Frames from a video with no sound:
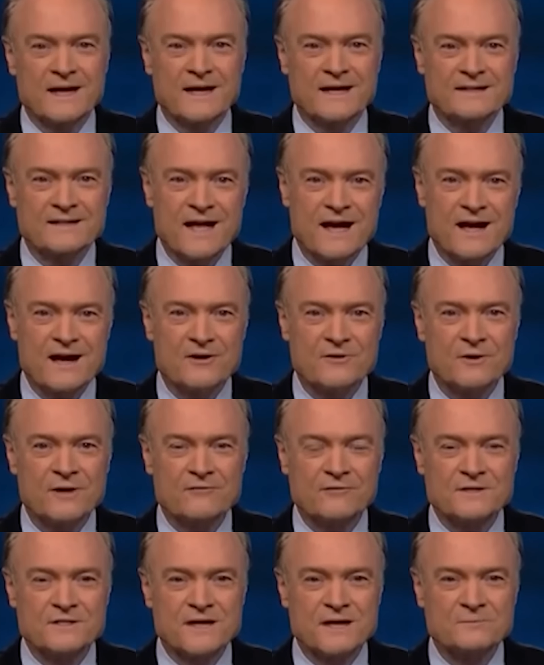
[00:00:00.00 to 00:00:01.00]
And now,
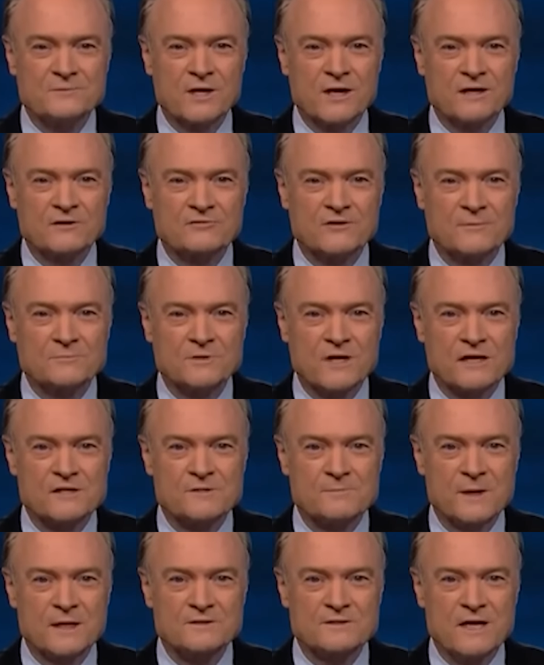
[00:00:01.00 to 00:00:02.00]
every time Donald Trump talks
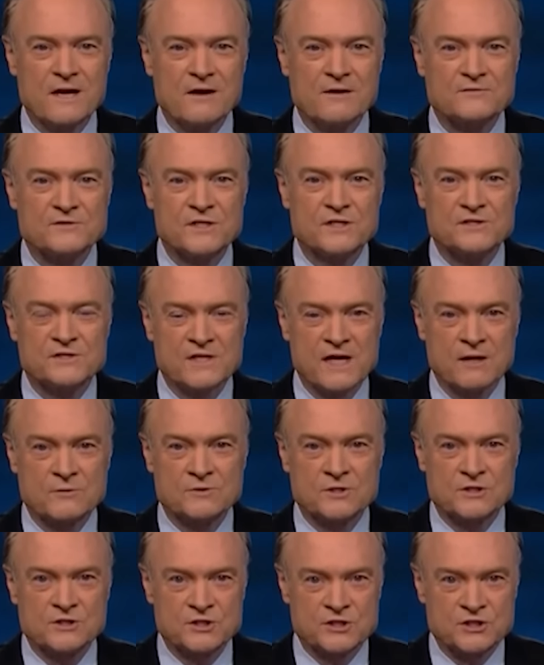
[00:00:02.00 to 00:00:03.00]
about tariffs, he
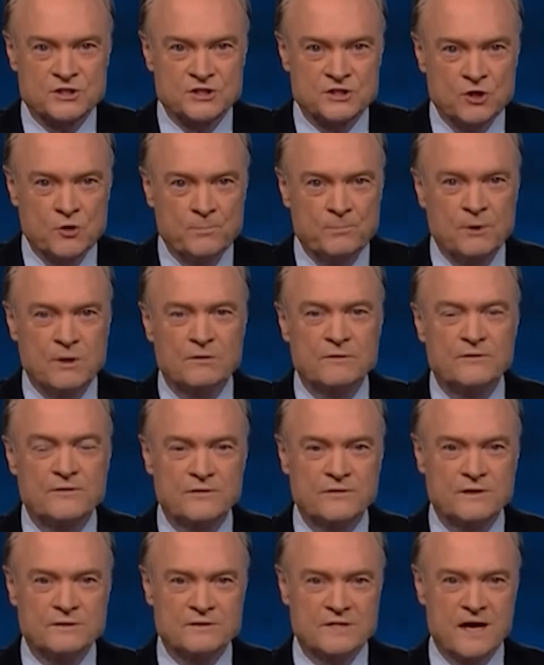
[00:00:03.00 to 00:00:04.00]
sounds stupider
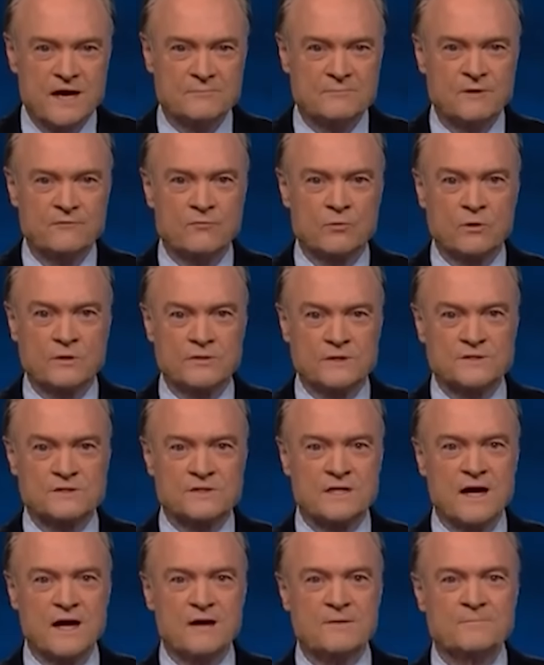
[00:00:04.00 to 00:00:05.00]
than the time before. This
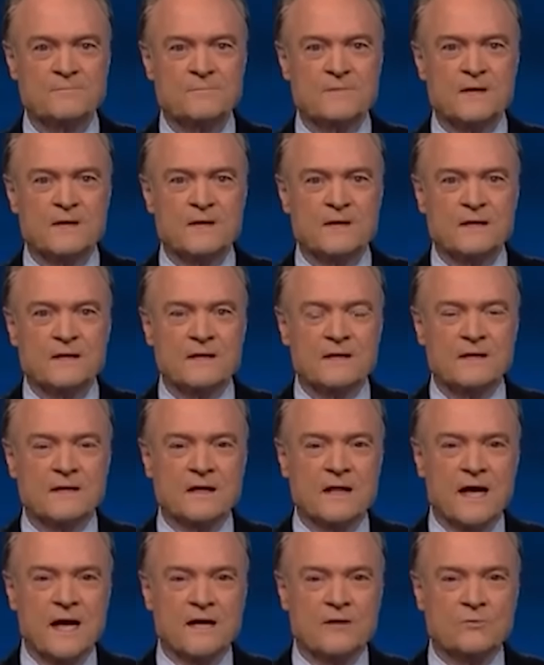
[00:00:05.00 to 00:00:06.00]
time, in a
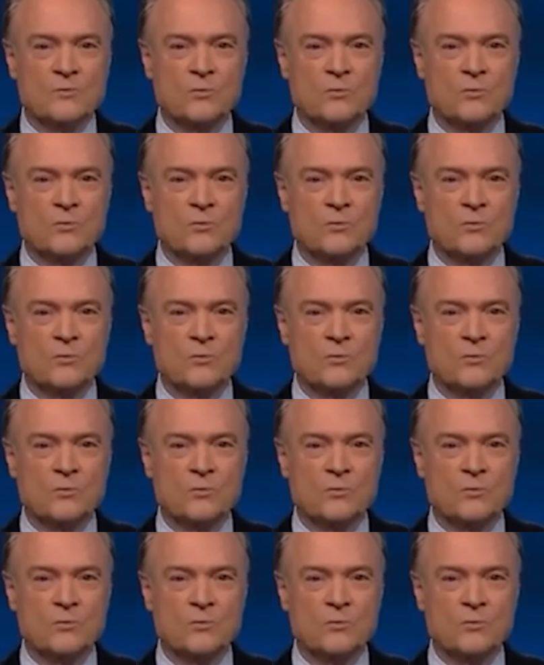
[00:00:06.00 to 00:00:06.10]
line